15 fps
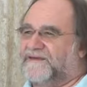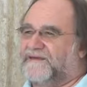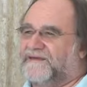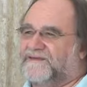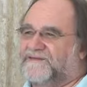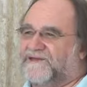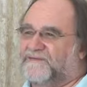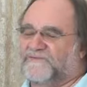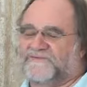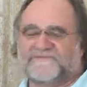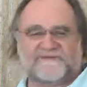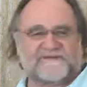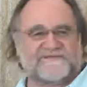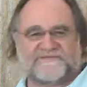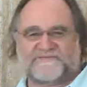And I
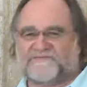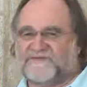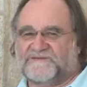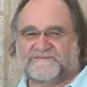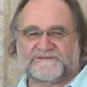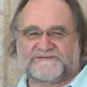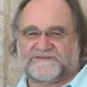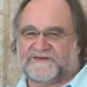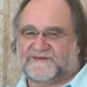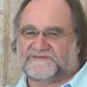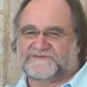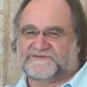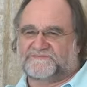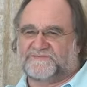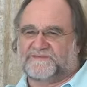was extremely
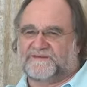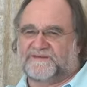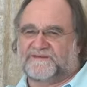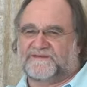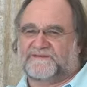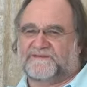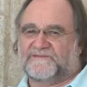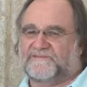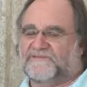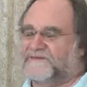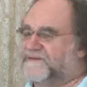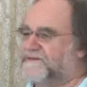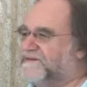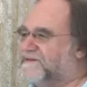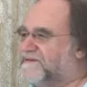touched by
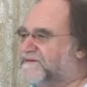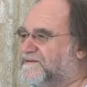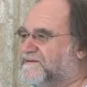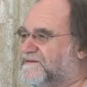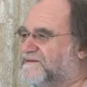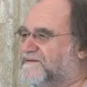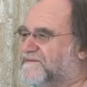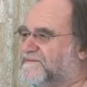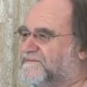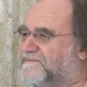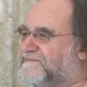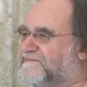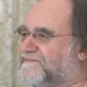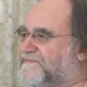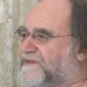the
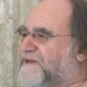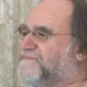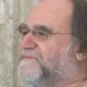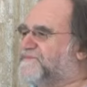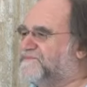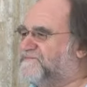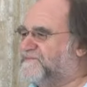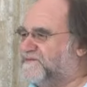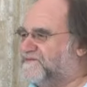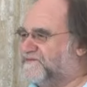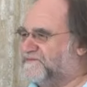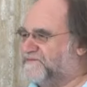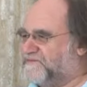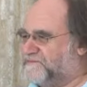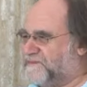atmosphere
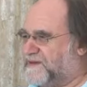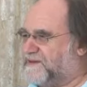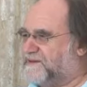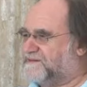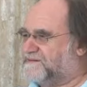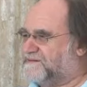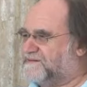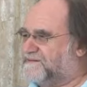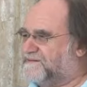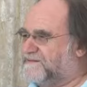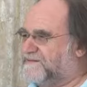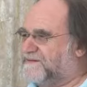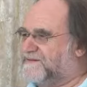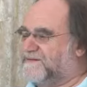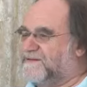of Spain,
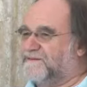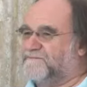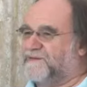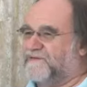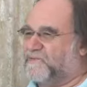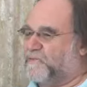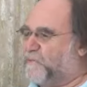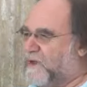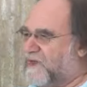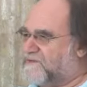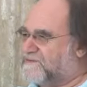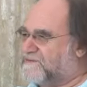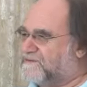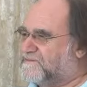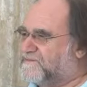by the
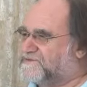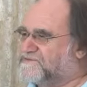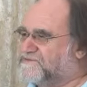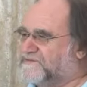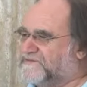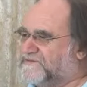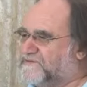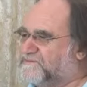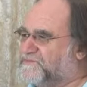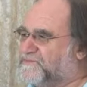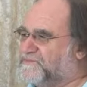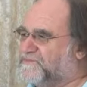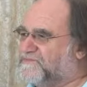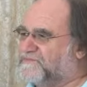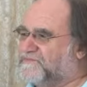weather, which was so
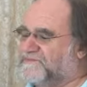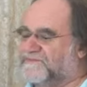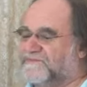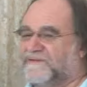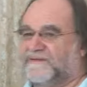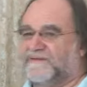beautiful,